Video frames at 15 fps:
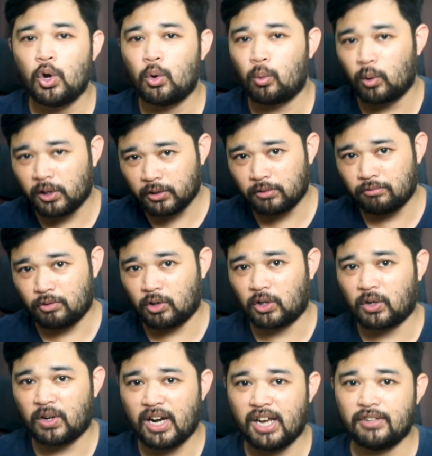World of
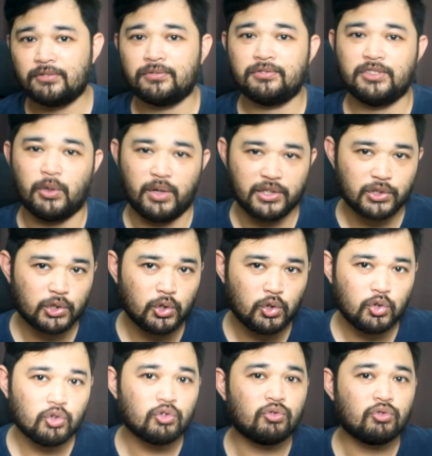Warcraft, Dota 2,